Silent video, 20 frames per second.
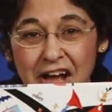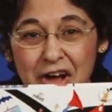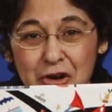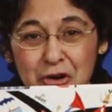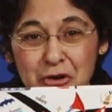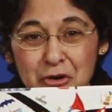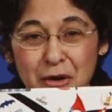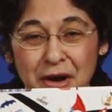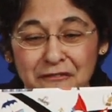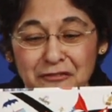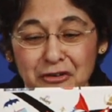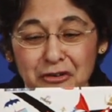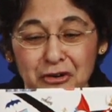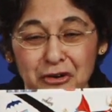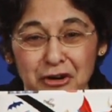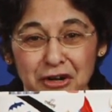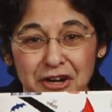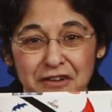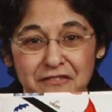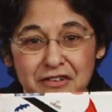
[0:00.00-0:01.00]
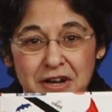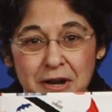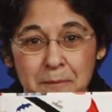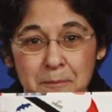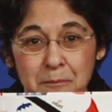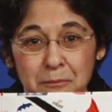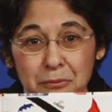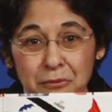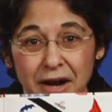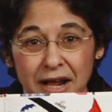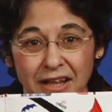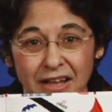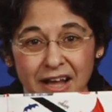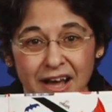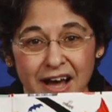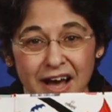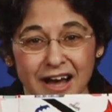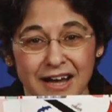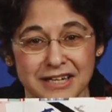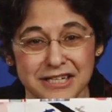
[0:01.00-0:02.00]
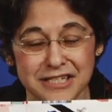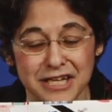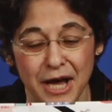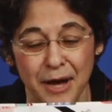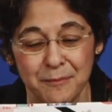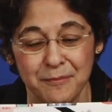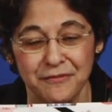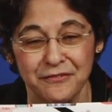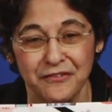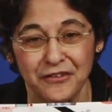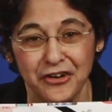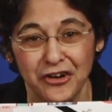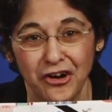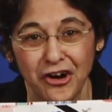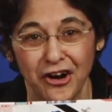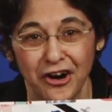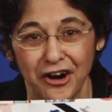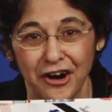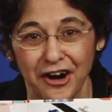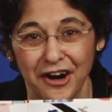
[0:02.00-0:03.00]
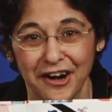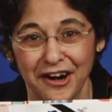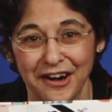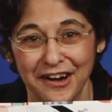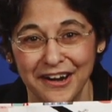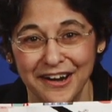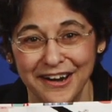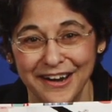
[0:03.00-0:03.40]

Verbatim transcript: Who ever heard of an umbrella on top of a car?